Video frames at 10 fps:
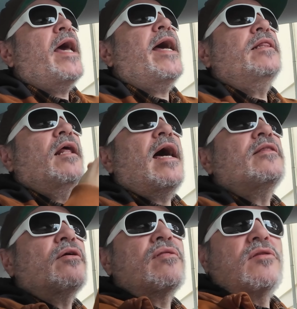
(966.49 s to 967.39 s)
and the
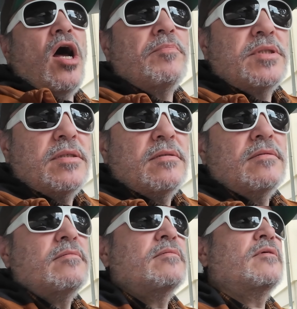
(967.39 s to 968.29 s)
LiDAR stopped,
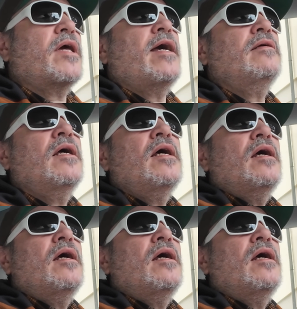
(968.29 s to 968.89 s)
okay?